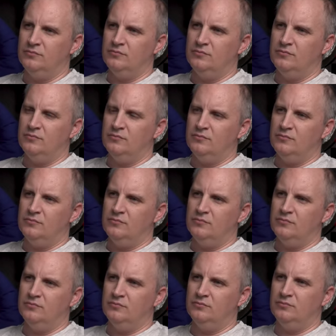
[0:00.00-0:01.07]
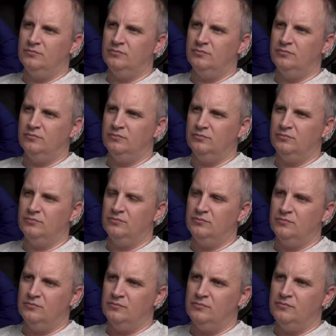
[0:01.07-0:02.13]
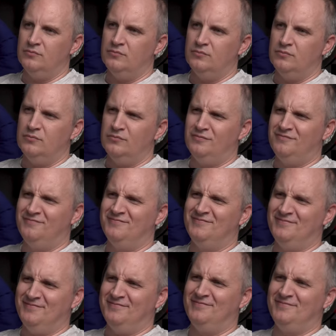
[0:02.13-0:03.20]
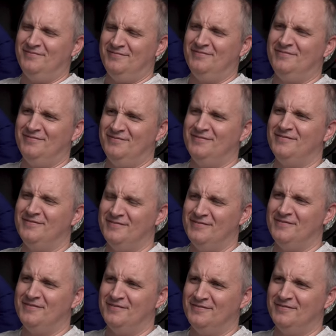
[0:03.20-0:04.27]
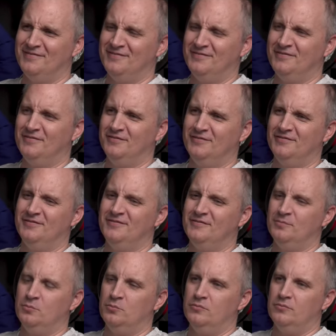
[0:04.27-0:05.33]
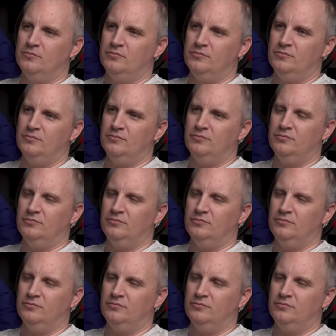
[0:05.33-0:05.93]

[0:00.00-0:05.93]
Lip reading: (not speaking)